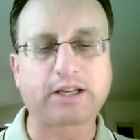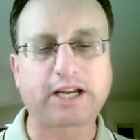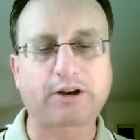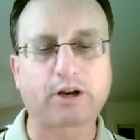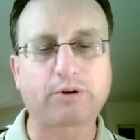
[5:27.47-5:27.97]

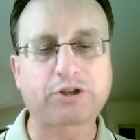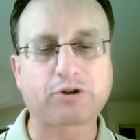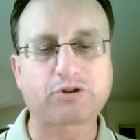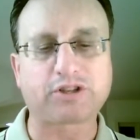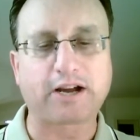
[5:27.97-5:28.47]
Garrett
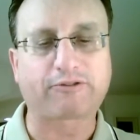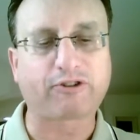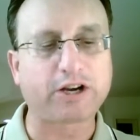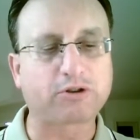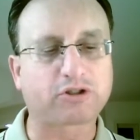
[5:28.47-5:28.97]
Richards and
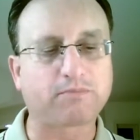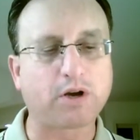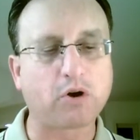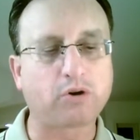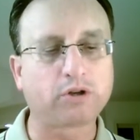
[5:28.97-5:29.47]
Alfredo
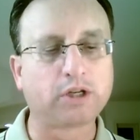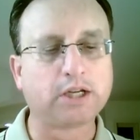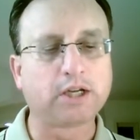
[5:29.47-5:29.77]
Simon